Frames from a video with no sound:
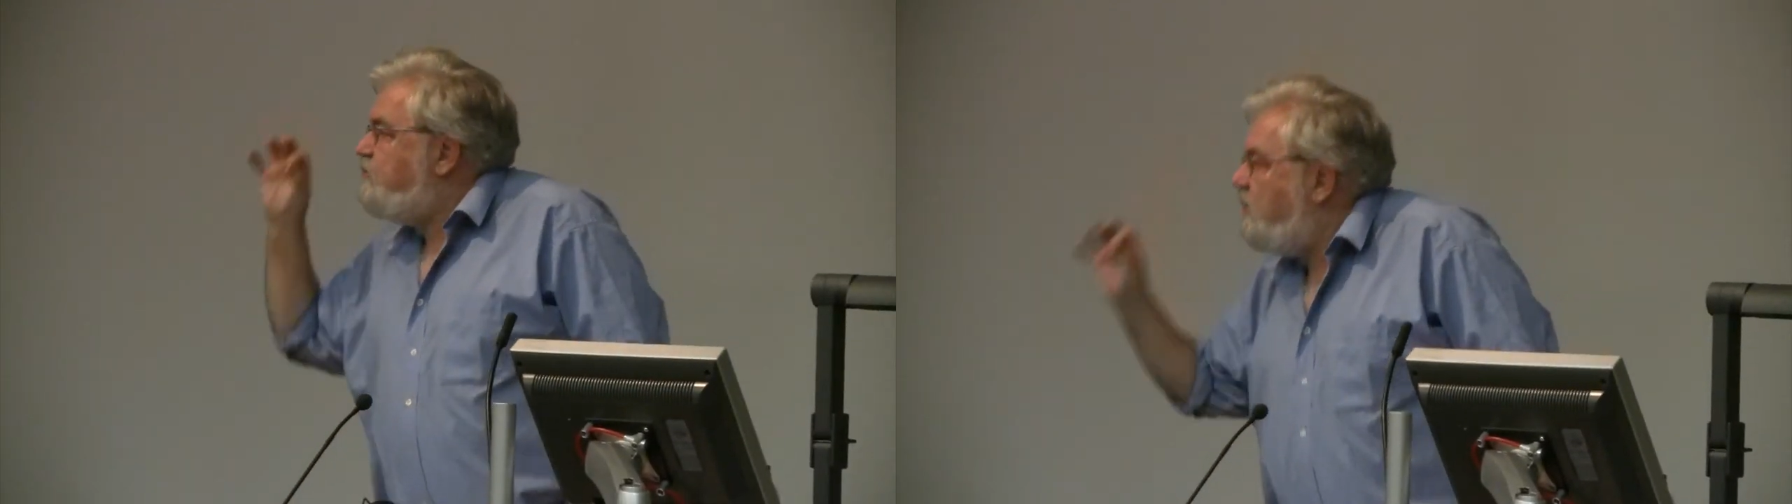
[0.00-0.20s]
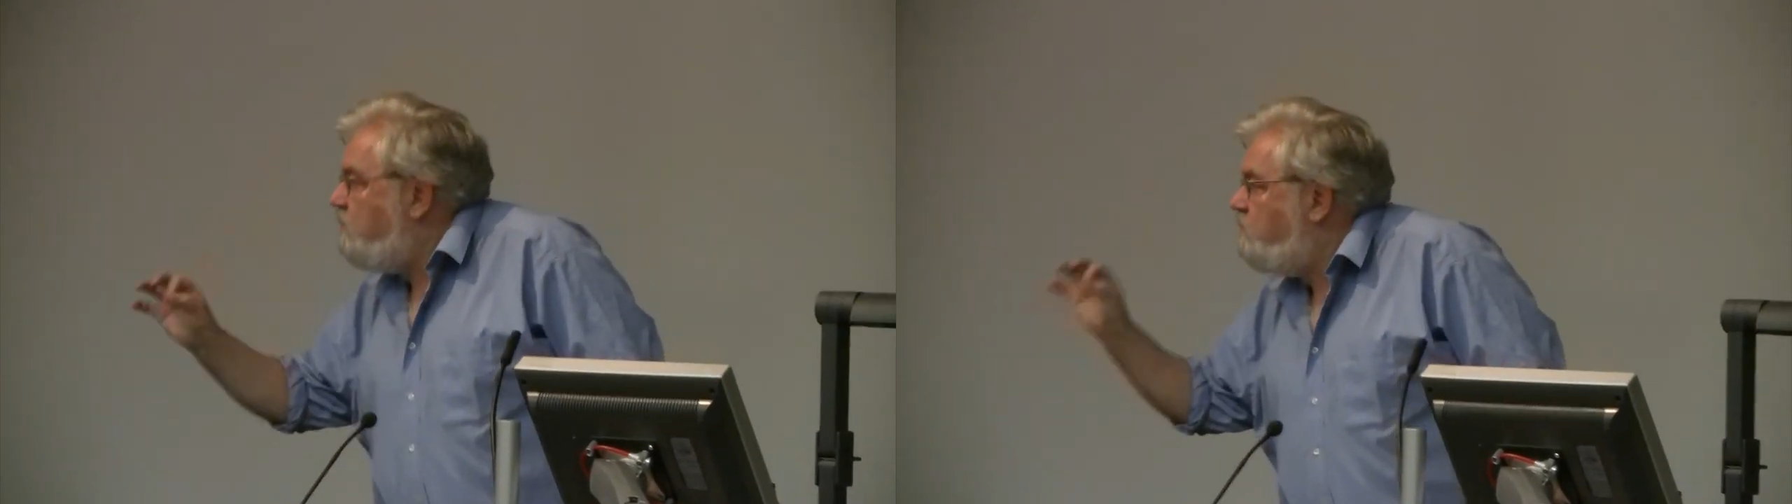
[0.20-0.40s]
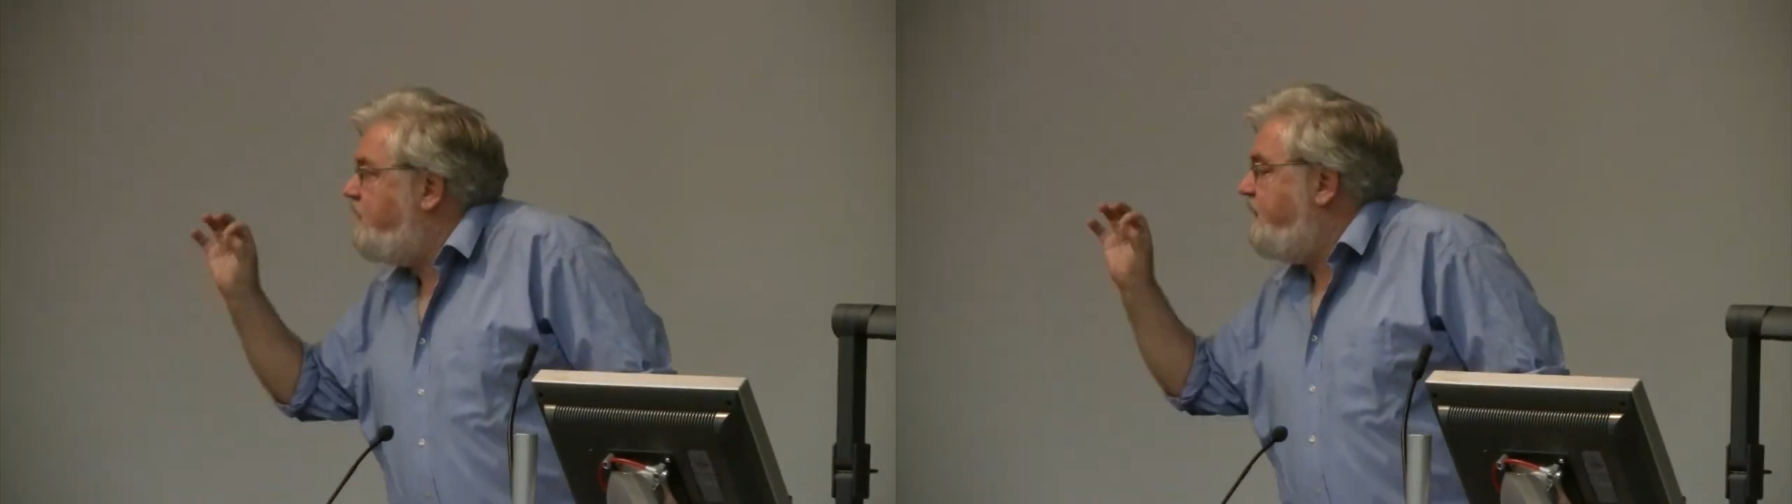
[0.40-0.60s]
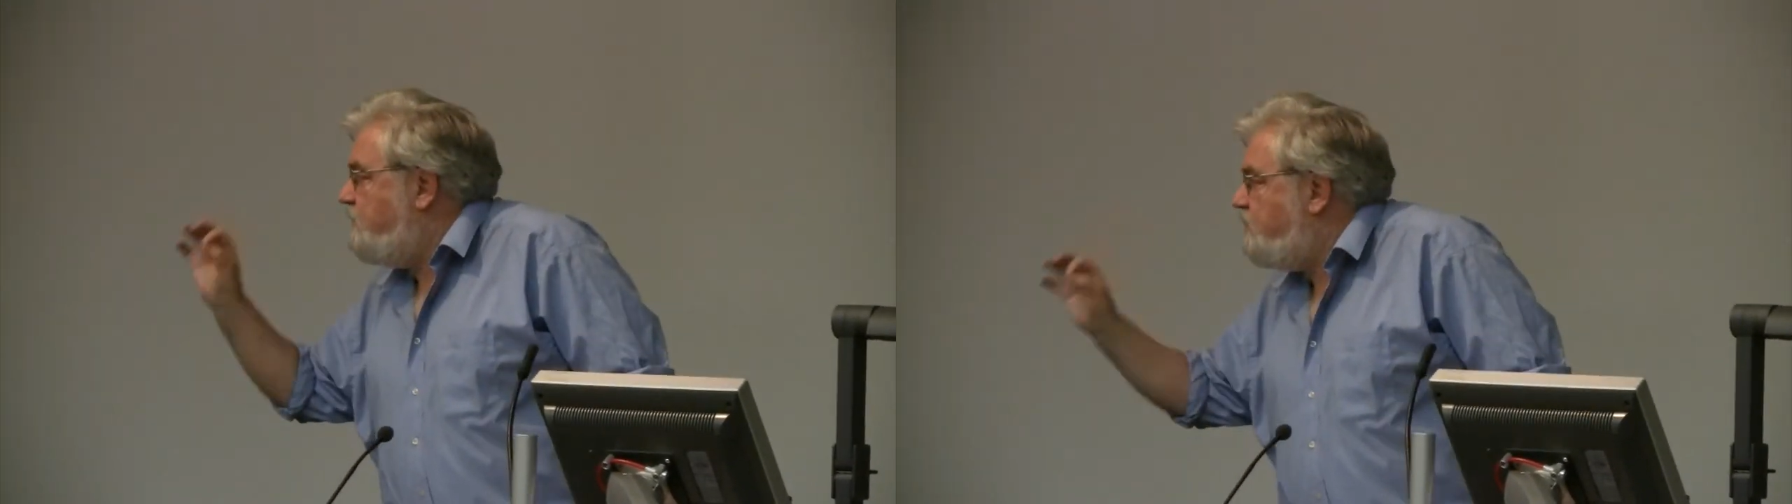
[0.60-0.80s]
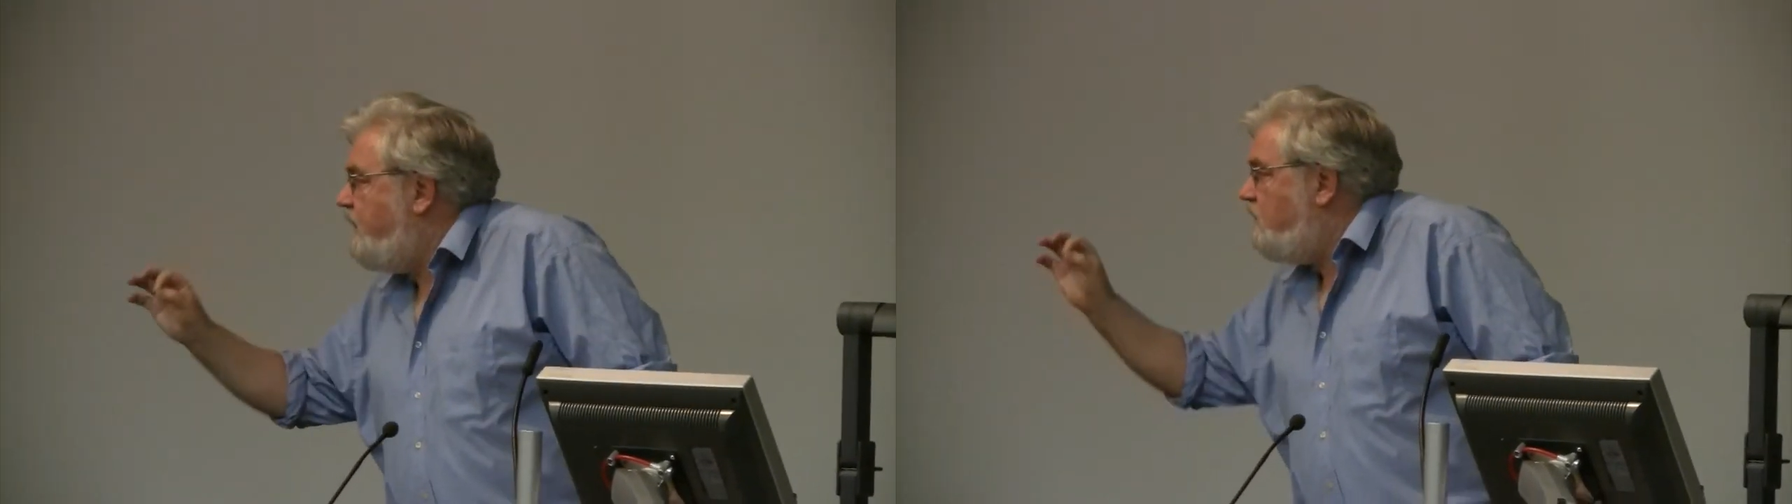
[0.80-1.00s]
children in
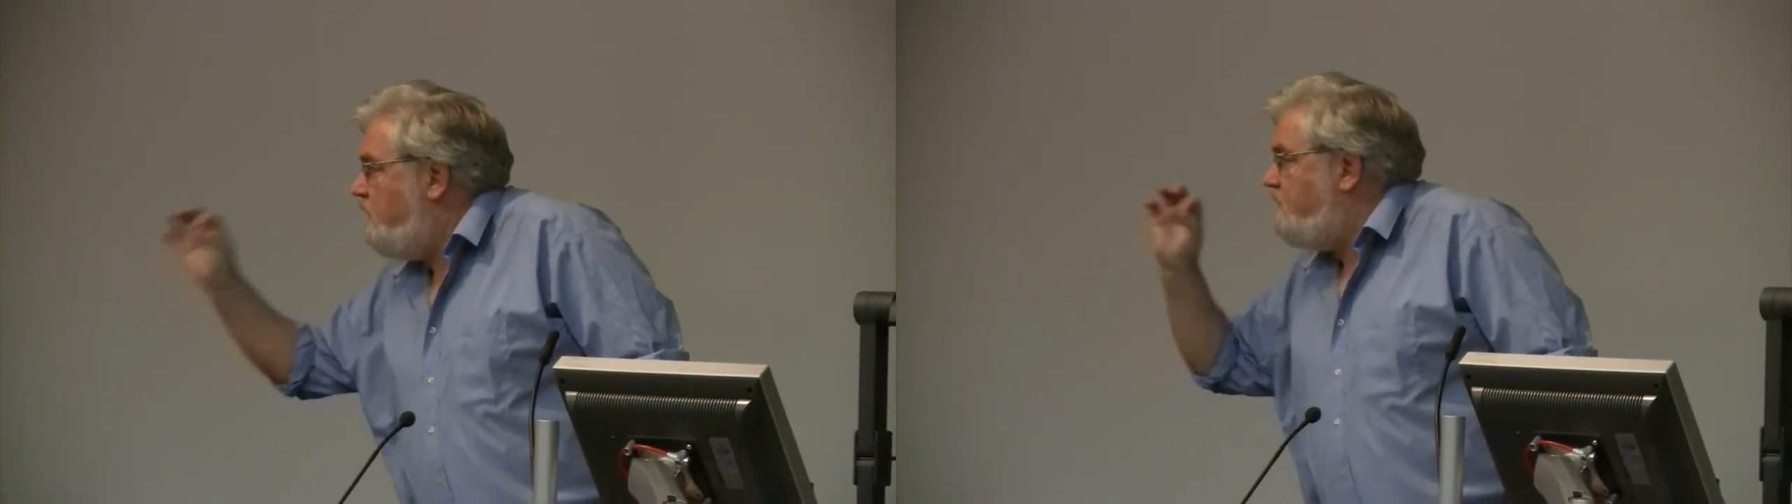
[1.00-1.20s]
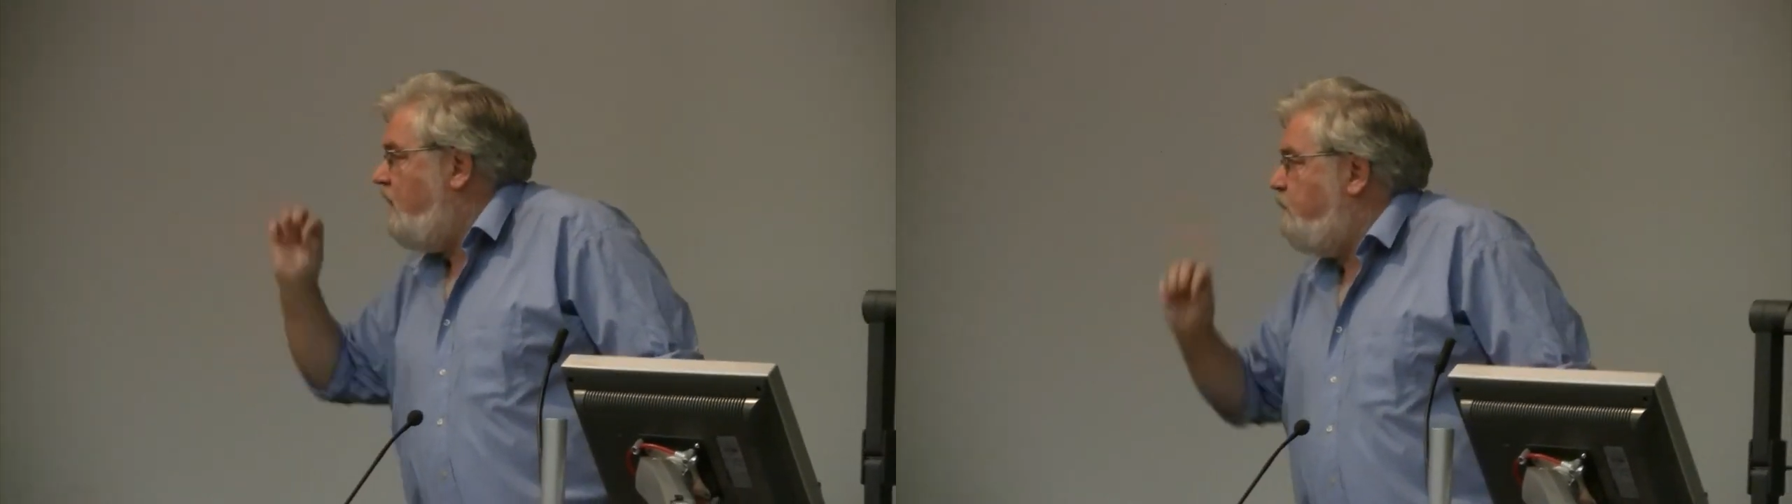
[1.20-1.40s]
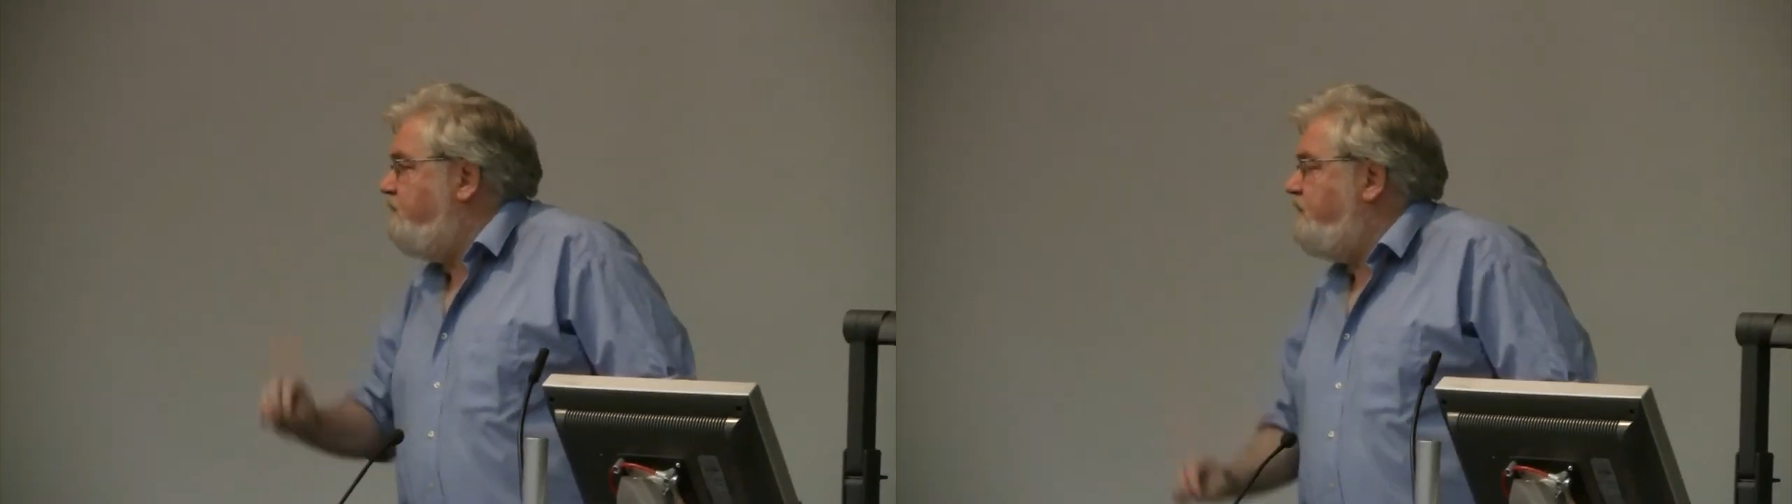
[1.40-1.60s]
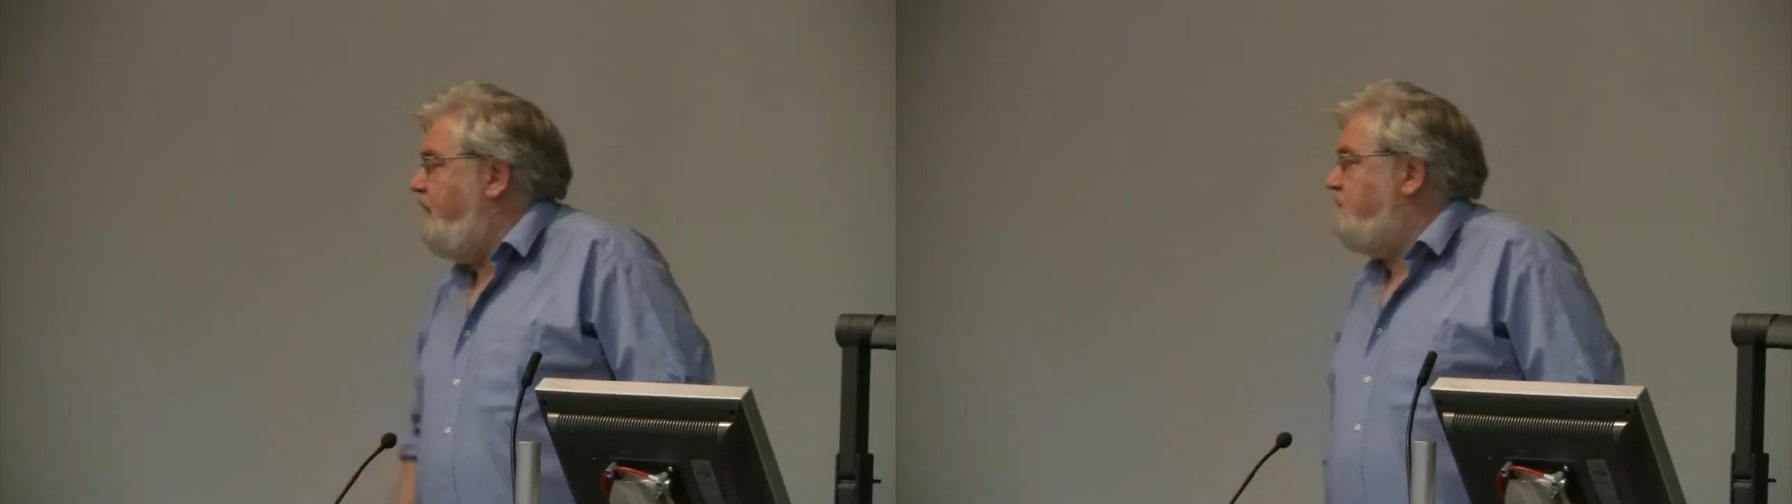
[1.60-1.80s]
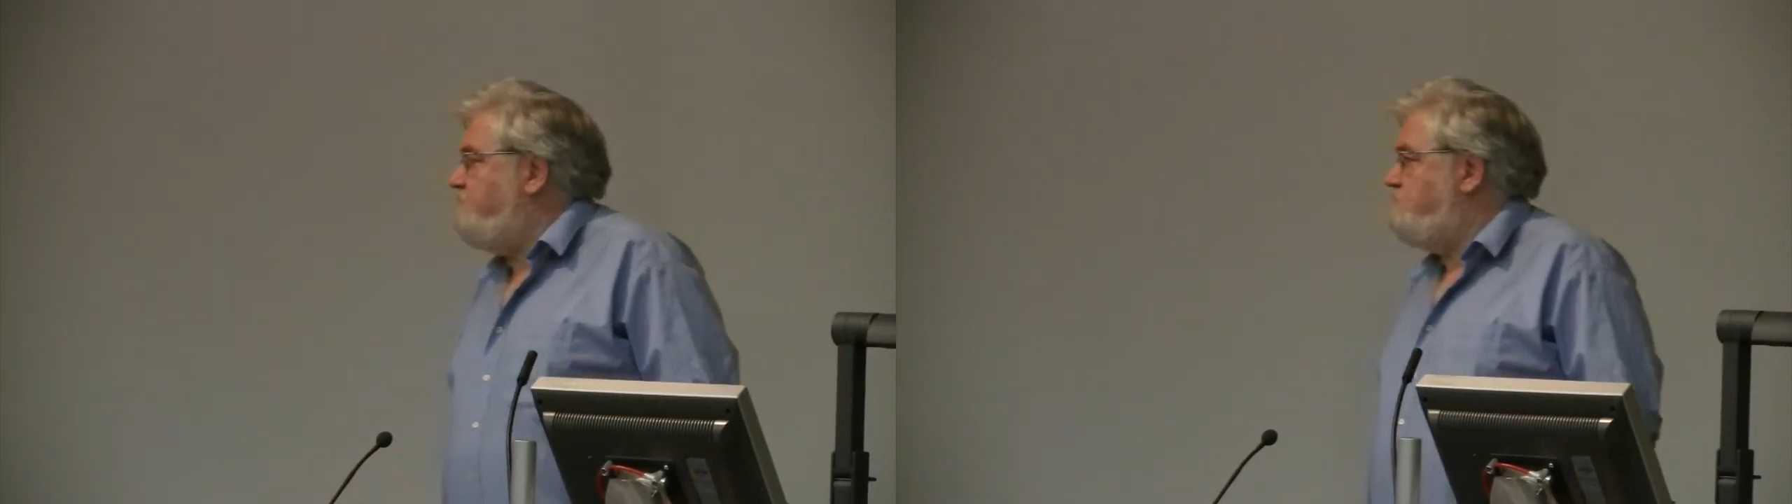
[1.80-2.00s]
jail on top of that.